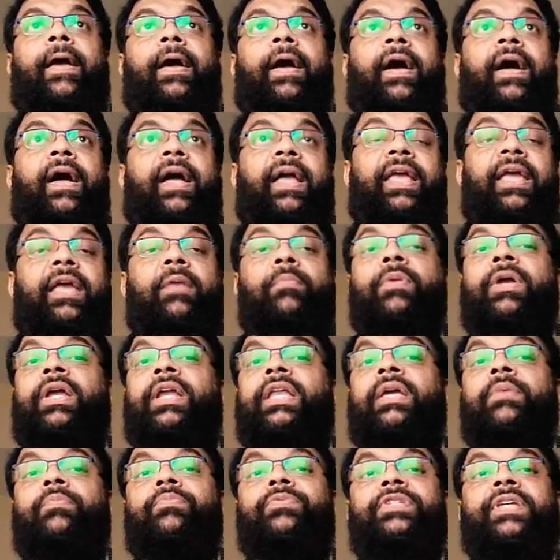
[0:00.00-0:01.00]
A
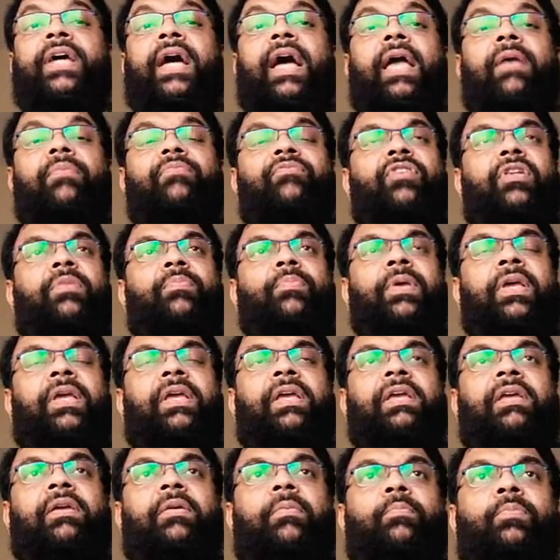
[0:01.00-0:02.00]
medium type will
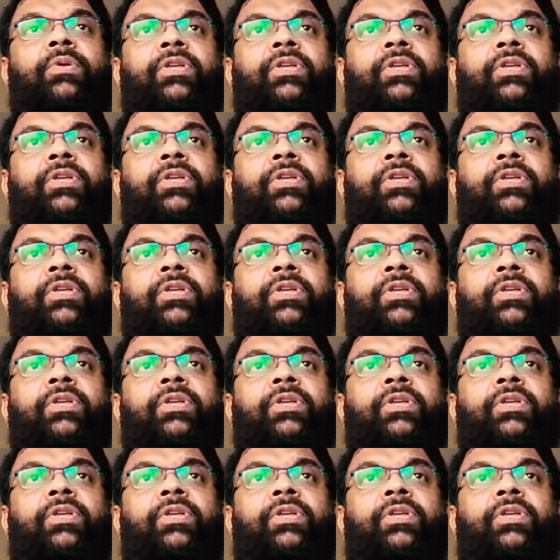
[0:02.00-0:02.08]
be